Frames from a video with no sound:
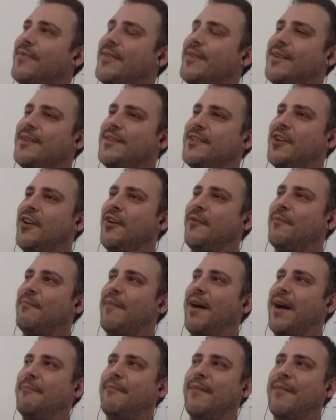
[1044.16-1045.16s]
So
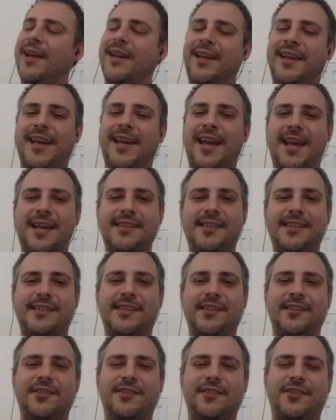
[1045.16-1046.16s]
my case
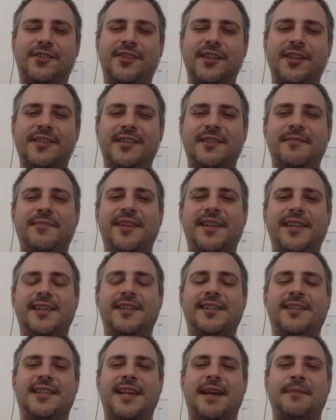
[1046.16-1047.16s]
is just a bit
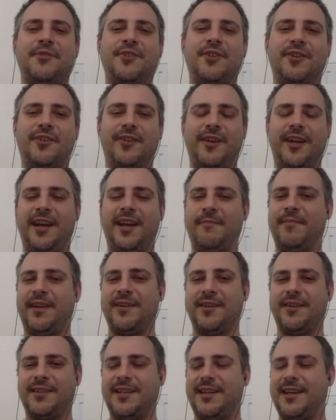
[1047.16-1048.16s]
exceptional here
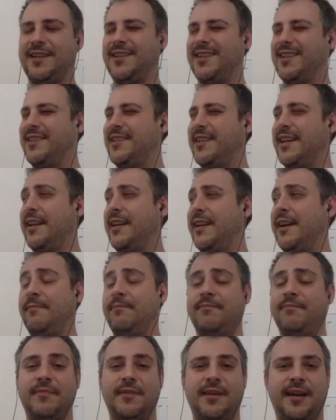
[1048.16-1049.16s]
because, as I said,
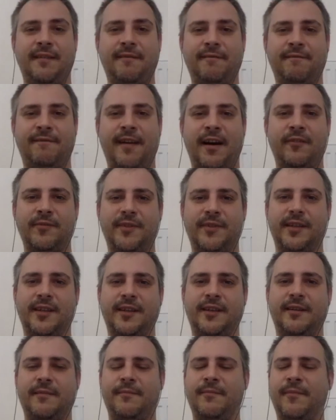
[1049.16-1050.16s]
I founded
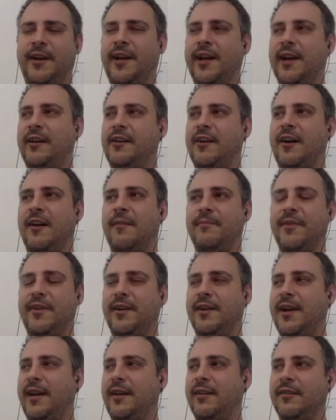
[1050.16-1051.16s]
an American company
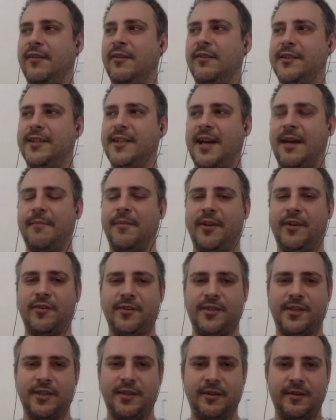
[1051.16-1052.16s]
like a long time ago.
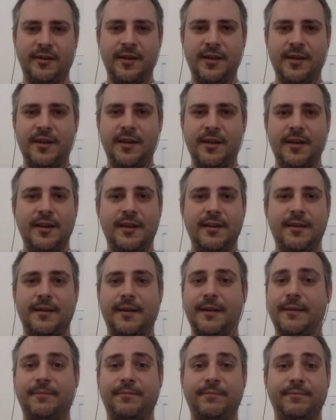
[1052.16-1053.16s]
So
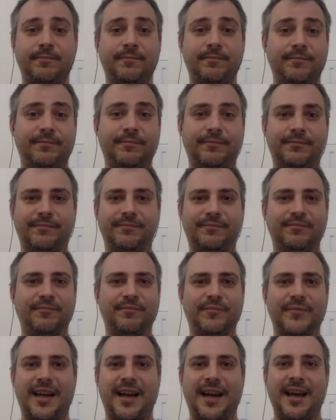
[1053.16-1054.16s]

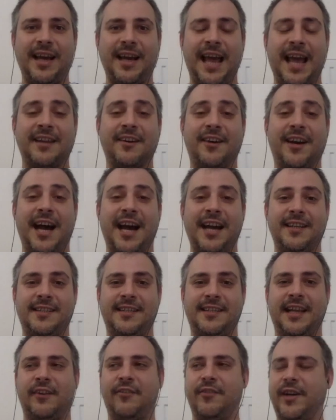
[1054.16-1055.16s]
I had a high
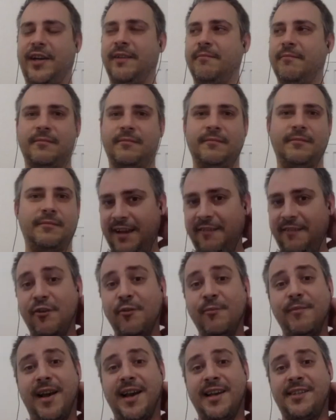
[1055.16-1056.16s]
salary. If
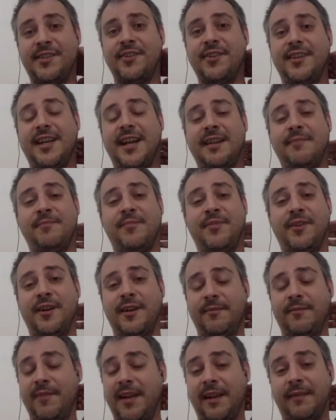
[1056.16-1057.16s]
you master that
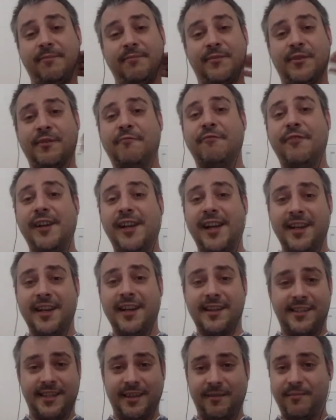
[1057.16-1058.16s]
part, like the
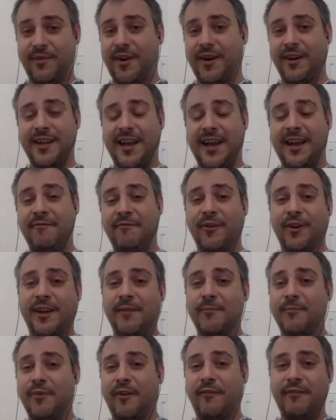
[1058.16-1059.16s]
freelancing part and working
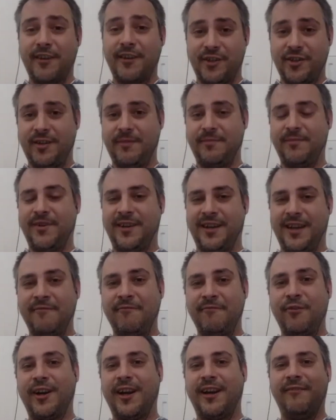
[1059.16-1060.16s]
professionally part and
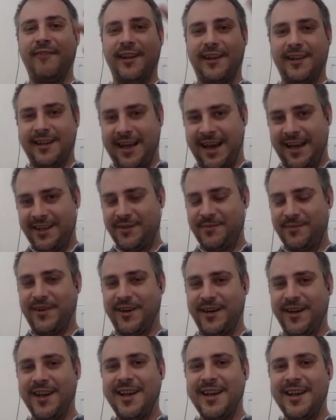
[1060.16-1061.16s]
working with clients
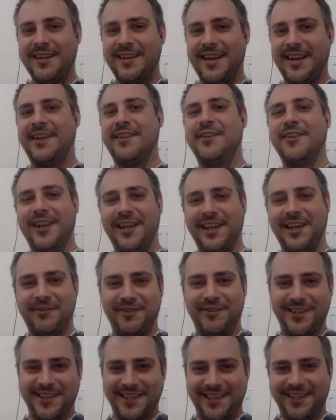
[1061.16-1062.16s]
part, not the
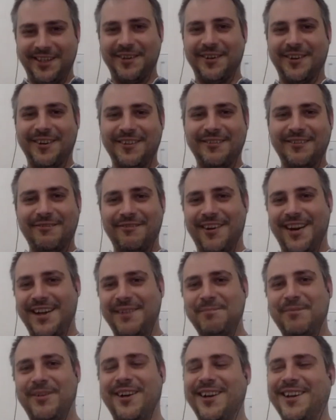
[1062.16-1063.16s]
increasing your
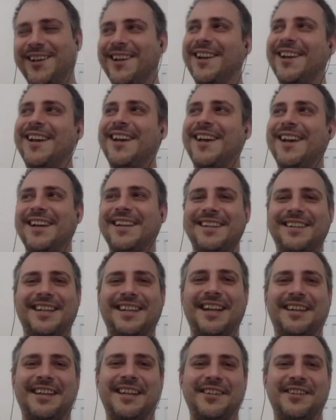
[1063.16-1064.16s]
rate part,
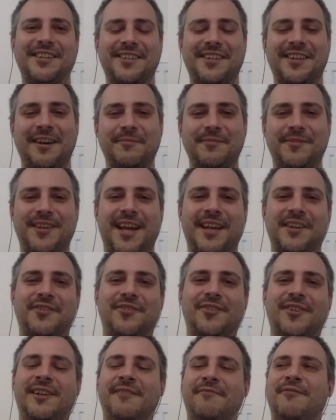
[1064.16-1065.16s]
that just comes
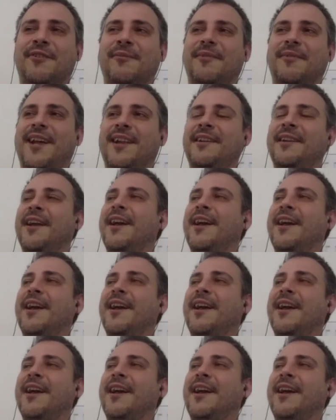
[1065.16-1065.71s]
naturally from that.